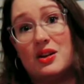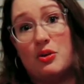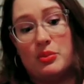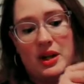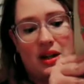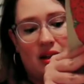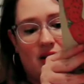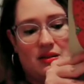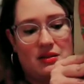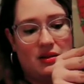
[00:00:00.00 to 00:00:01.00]
opening
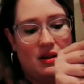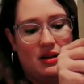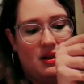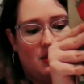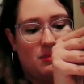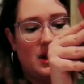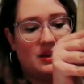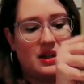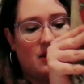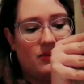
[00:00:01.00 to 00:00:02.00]
and mail
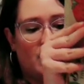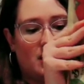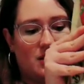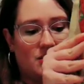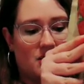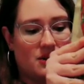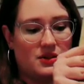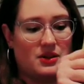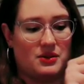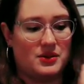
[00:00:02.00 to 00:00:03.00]
time videos
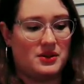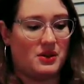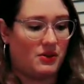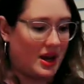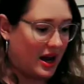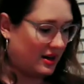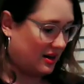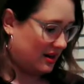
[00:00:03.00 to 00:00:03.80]
also, so that